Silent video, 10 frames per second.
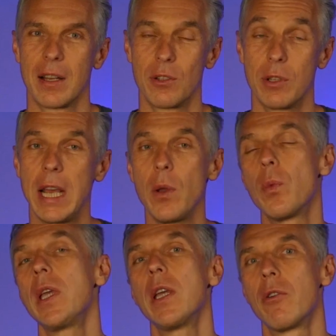Today
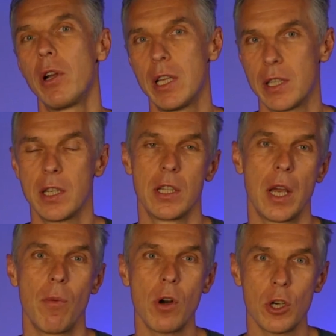we releasing
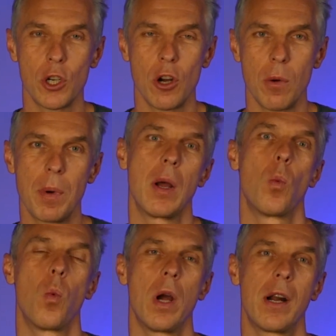the workshop
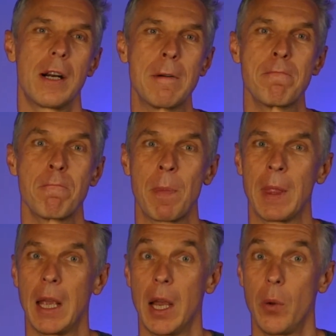where
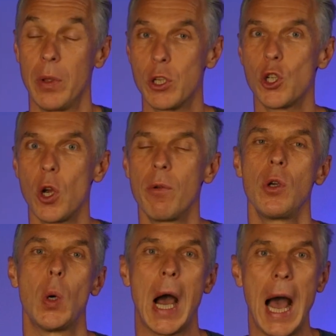we'll show
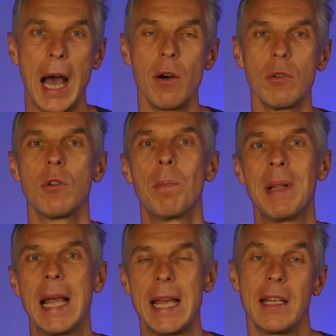you how to
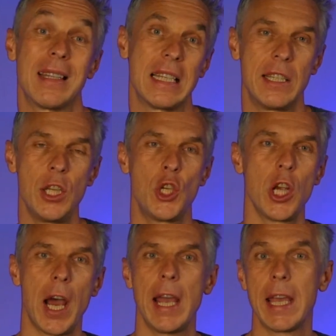blend
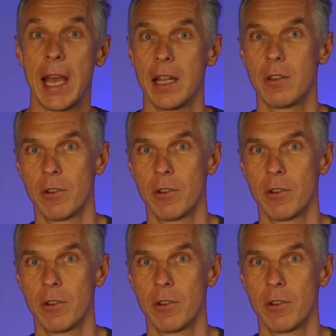CGI and